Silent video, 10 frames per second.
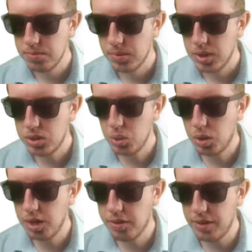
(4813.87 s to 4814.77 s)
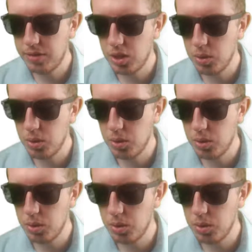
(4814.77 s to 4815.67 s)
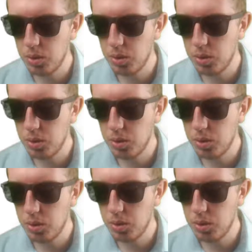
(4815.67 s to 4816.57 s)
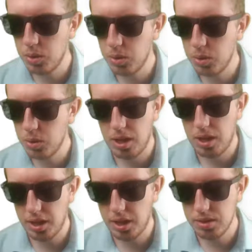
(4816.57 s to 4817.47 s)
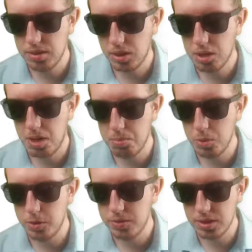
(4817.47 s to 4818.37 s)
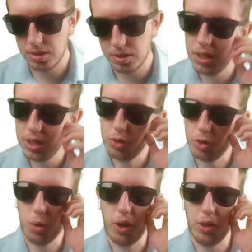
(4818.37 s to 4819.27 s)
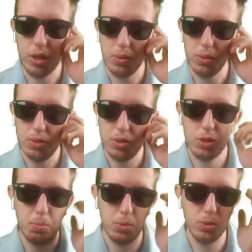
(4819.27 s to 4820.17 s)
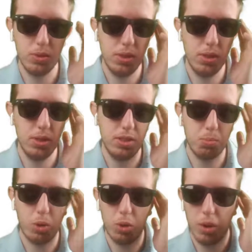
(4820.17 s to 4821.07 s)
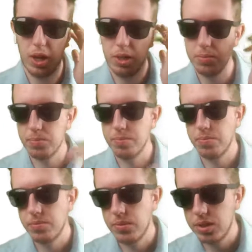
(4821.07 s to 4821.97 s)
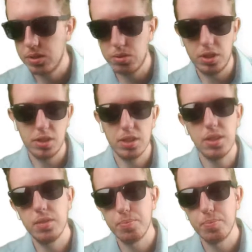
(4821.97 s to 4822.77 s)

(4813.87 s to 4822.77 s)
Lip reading: So you kind of have to go to these two extreme sides, so that'll take a good amount of moves and require you to use the supers in a smart way, strategically.